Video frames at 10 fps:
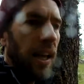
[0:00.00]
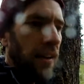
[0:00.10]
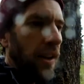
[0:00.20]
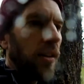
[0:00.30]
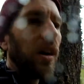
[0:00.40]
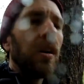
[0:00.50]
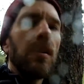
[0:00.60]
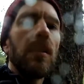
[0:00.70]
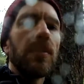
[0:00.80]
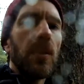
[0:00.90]
And there
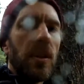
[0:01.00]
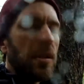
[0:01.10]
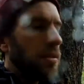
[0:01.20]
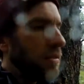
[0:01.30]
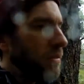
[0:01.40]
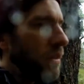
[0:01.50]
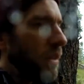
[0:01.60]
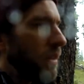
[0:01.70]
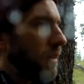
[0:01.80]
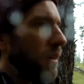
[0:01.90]
are, of course,
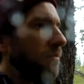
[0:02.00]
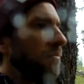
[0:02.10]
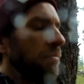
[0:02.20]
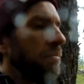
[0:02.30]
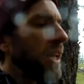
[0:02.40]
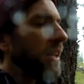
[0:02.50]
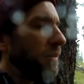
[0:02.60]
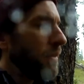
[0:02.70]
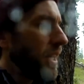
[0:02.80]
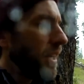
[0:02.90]

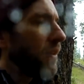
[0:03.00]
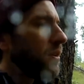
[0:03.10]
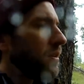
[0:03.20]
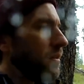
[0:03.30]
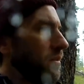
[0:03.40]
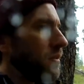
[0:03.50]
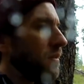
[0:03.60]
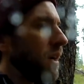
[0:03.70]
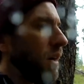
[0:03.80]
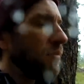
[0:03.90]
many other
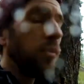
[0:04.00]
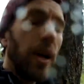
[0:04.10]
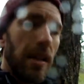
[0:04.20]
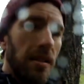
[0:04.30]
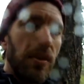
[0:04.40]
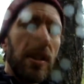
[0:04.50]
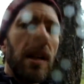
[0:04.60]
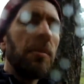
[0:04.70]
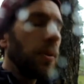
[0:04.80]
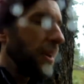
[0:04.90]
ways. For
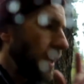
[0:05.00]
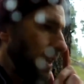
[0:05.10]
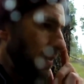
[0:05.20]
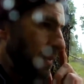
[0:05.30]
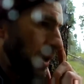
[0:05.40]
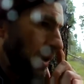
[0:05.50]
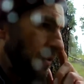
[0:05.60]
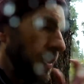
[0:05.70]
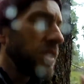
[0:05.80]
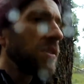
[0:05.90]
example, the Native
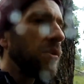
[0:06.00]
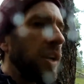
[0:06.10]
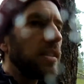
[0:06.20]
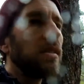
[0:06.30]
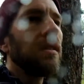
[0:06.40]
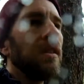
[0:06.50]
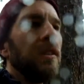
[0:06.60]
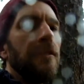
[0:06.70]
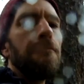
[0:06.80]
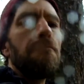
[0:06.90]
American Vision Quest
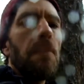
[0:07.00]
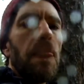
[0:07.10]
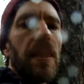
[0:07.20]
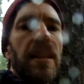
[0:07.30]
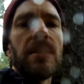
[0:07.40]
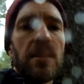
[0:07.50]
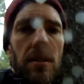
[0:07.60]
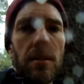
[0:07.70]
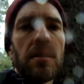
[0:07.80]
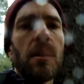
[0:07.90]
is
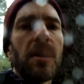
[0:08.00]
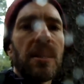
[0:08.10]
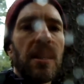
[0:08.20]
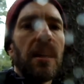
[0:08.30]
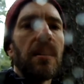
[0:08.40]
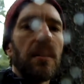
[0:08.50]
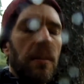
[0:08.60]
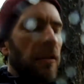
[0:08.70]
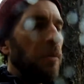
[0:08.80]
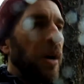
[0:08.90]
to some extent
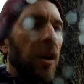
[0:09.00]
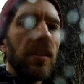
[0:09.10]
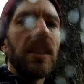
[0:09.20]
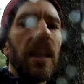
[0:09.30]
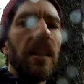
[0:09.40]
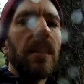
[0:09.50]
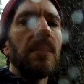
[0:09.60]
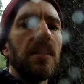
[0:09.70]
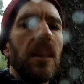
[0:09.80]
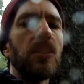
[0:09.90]
about getting
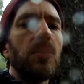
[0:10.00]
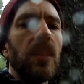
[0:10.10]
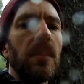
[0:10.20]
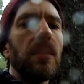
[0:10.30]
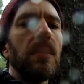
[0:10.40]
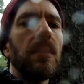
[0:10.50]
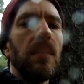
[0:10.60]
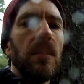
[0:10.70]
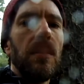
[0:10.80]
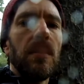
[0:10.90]
in touch with
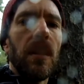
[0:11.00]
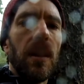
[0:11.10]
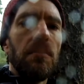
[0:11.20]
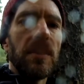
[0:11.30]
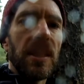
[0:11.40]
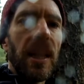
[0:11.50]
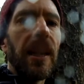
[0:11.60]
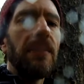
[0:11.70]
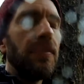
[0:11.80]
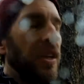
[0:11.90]

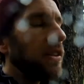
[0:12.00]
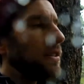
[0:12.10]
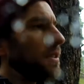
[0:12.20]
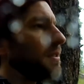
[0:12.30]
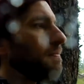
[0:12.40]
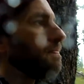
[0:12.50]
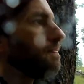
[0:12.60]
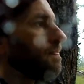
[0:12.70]
denied fears.